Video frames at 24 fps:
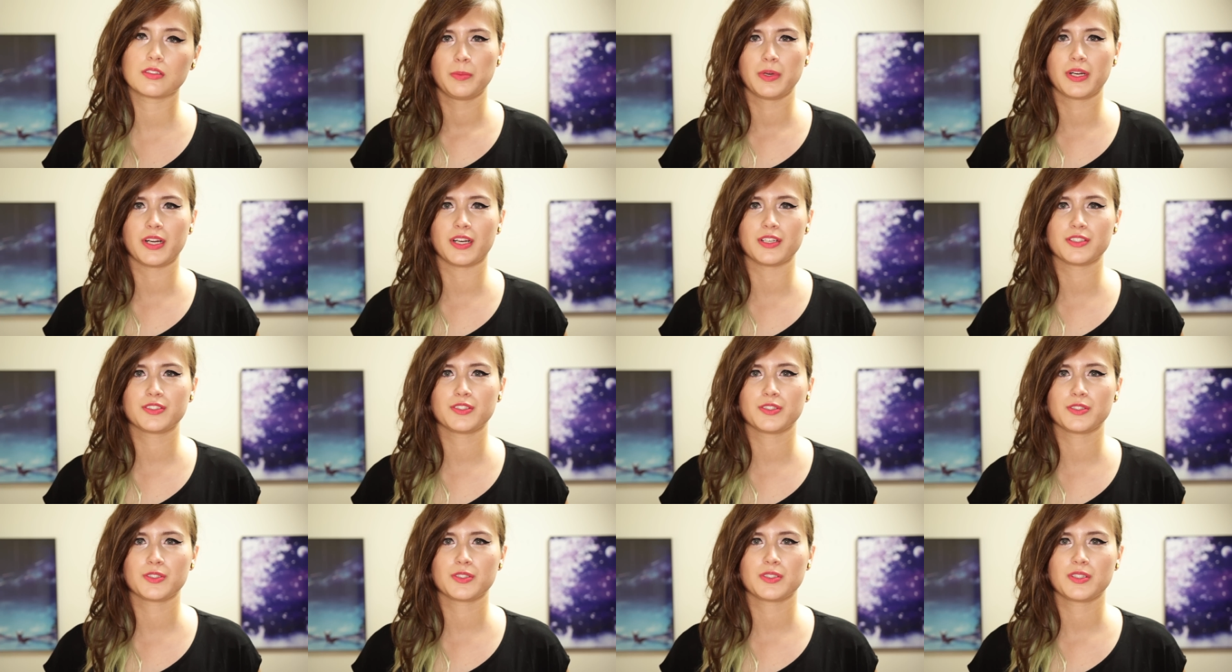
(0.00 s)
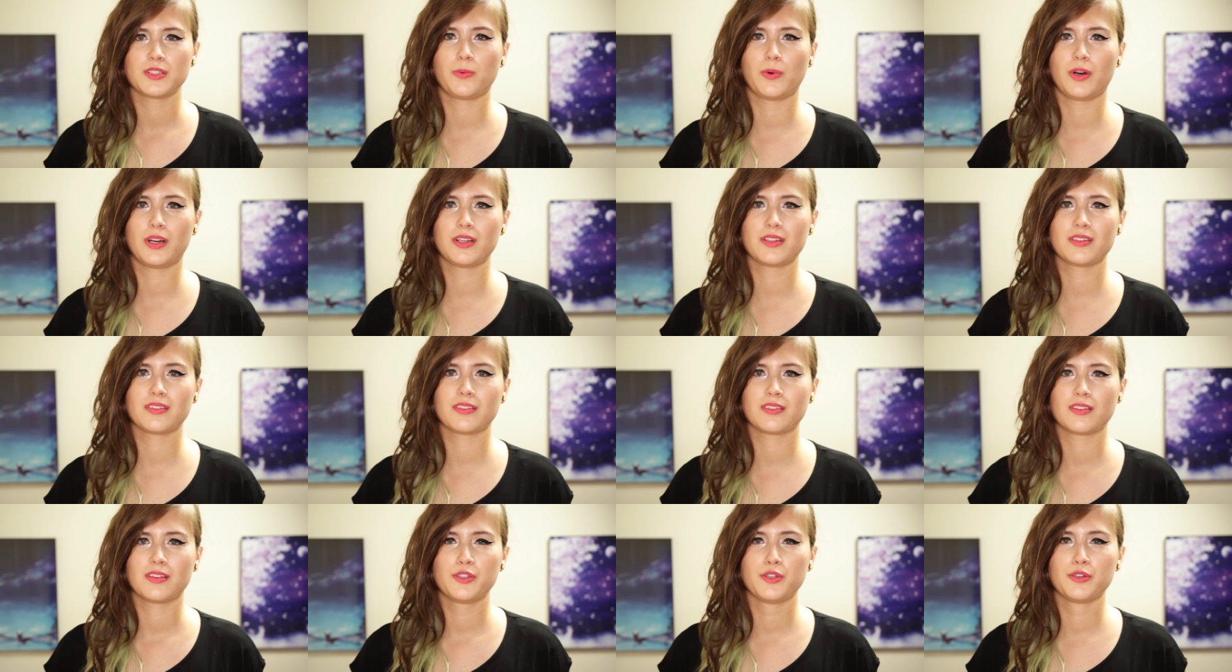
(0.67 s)
because there's
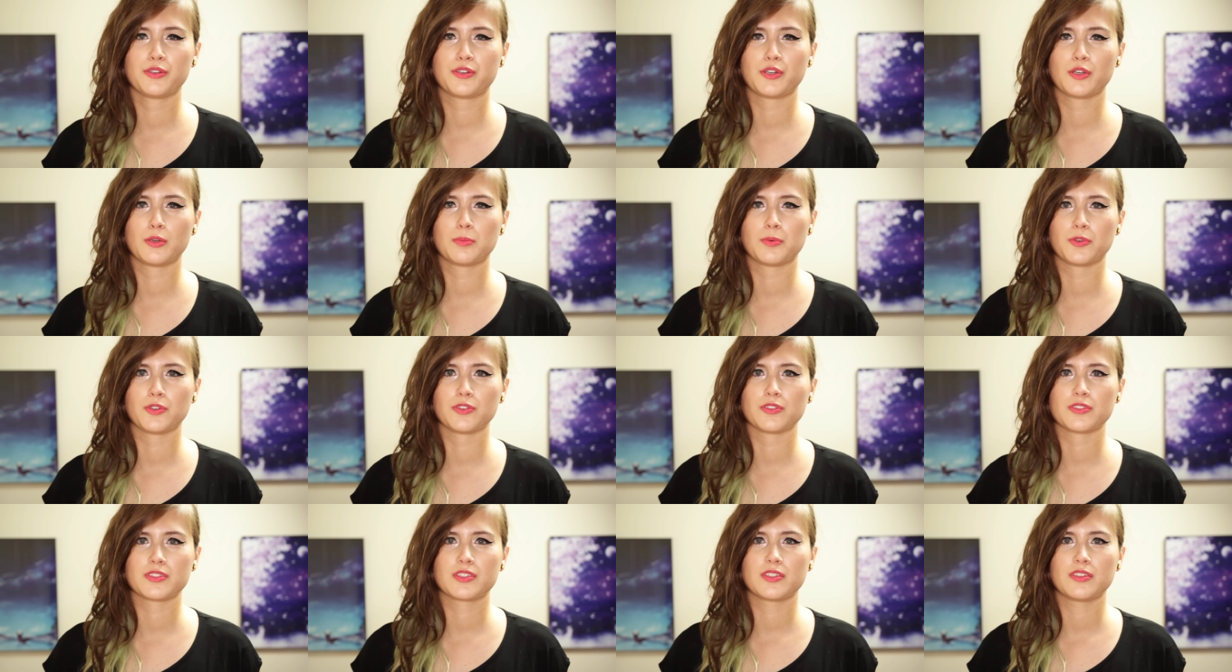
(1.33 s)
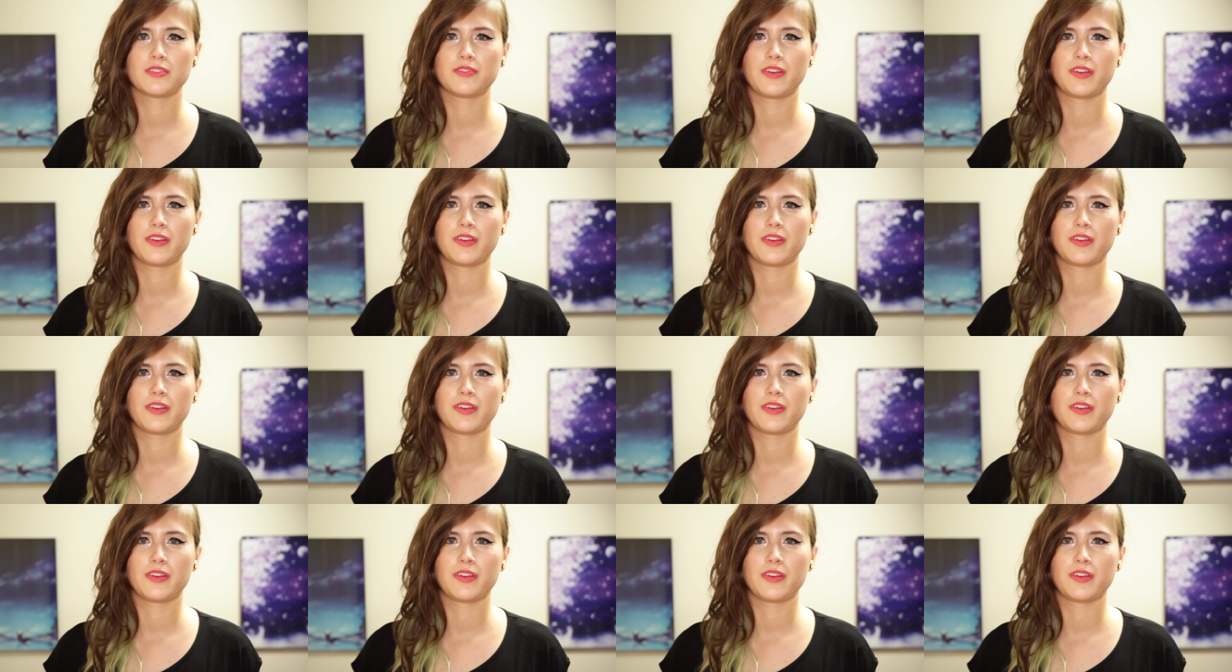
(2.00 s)
one YouTuber's